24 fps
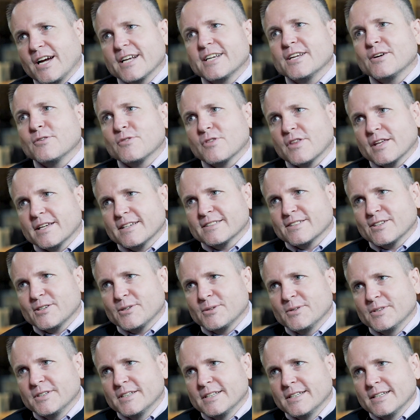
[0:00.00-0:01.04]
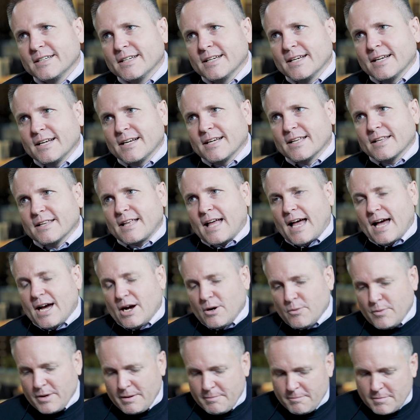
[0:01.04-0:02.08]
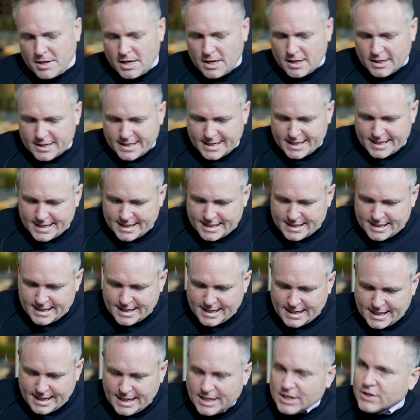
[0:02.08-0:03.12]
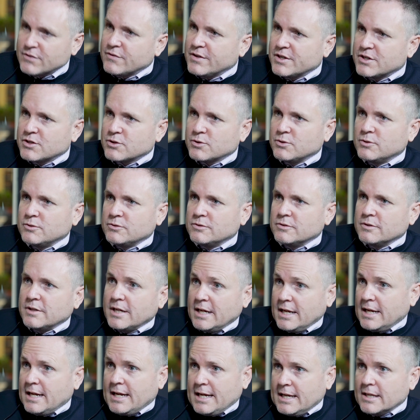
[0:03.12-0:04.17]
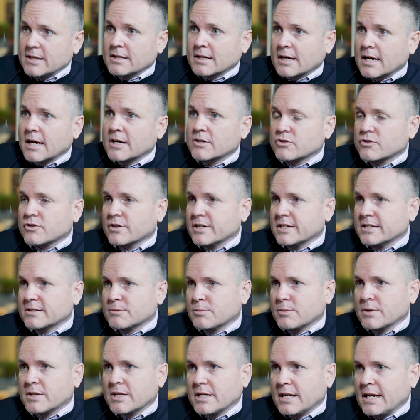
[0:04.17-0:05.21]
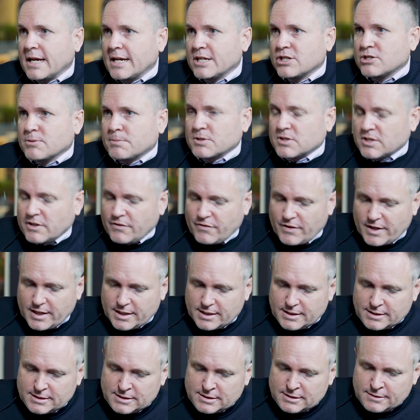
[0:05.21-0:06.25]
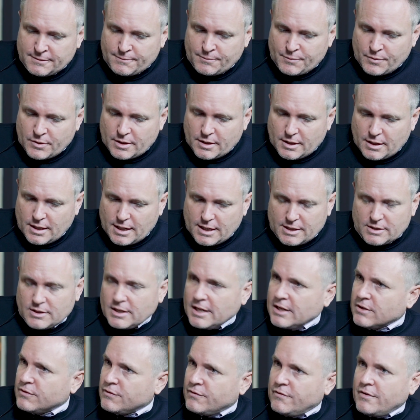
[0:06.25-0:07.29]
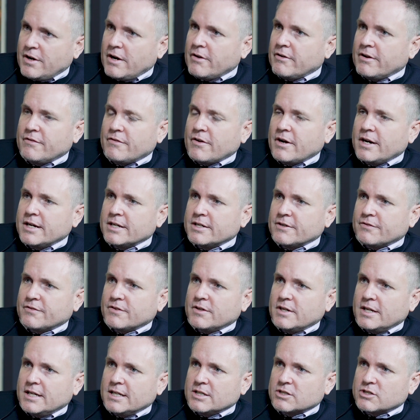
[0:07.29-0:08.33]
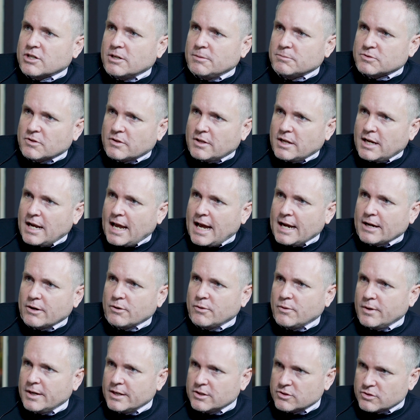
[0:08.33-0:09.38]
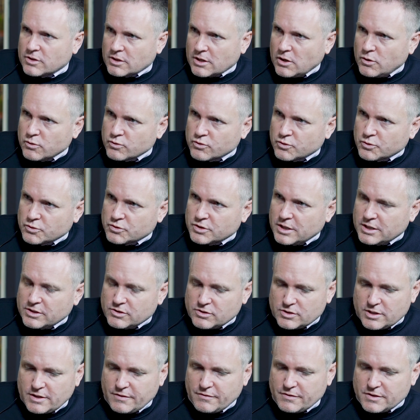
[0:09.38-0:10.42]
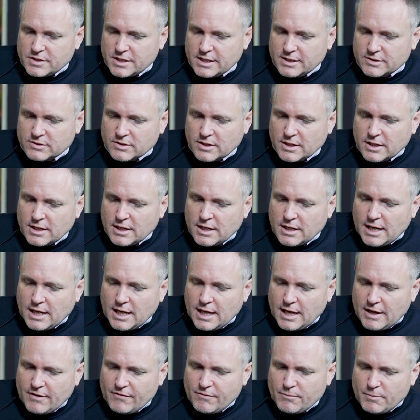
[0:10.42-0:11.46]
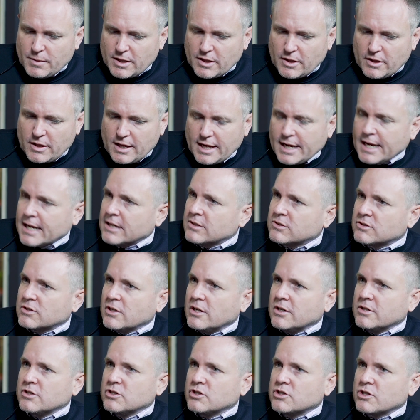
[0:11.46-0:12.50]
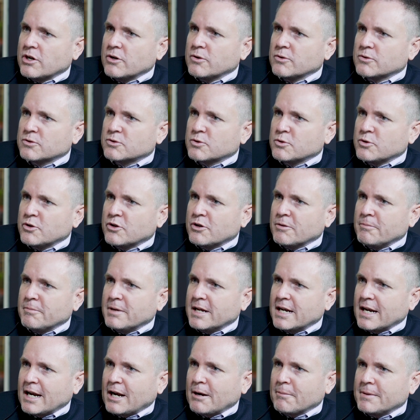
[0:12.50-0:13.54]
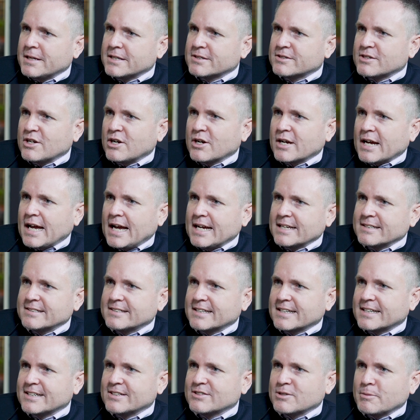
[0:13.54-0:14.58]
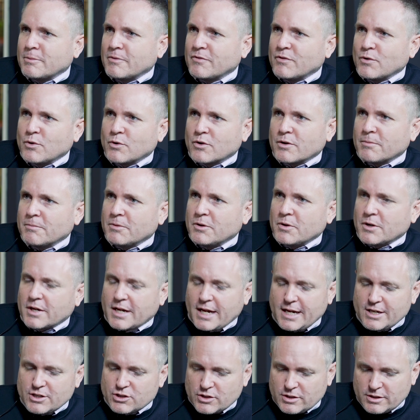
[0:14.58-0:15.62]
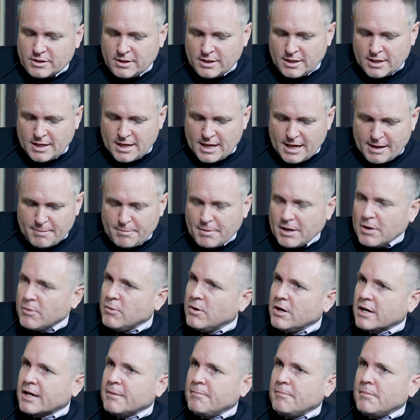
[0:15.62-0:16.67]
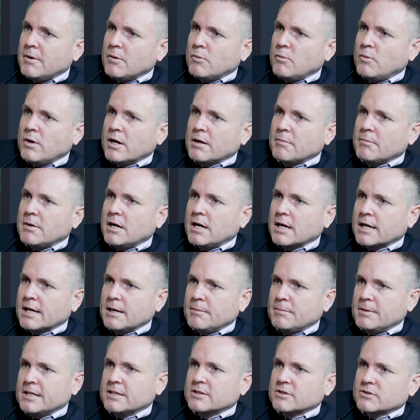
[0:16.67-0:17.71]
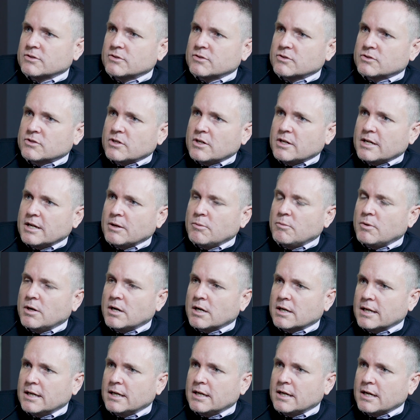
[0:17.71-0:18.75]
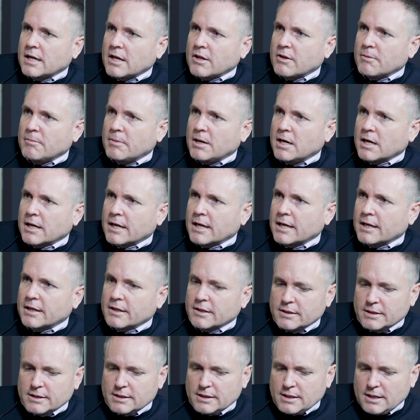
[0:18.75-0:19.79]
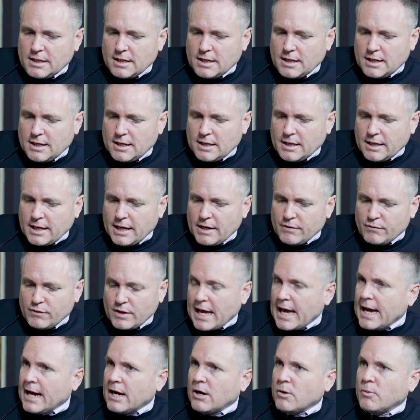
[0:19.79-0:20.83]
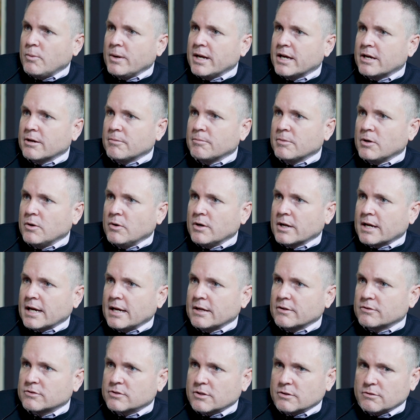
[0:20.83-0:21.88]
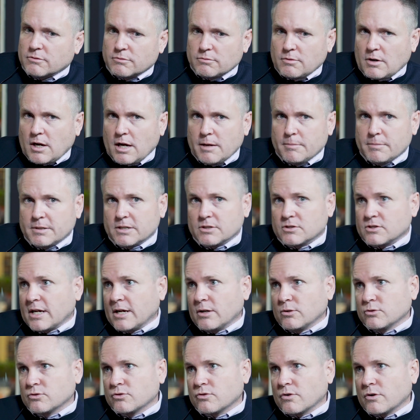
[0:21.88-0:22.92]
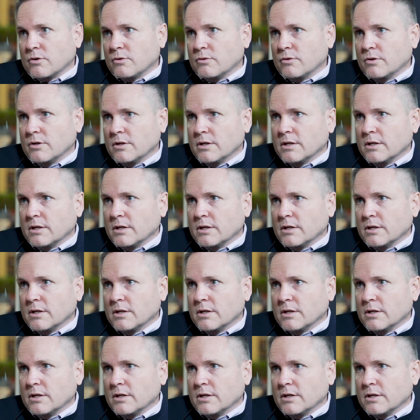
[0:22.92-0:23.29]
I don't think so. How we market in the countries within Asia Pacific, it's very, very different in terms of the language, the cultural sensitivities, even whether they get certain jokes or you can be a little bit sarcastic in some of your communication. It might work in one market, but it doesn't certainly work in another market. Even how we communicate. So I'm in a sales role.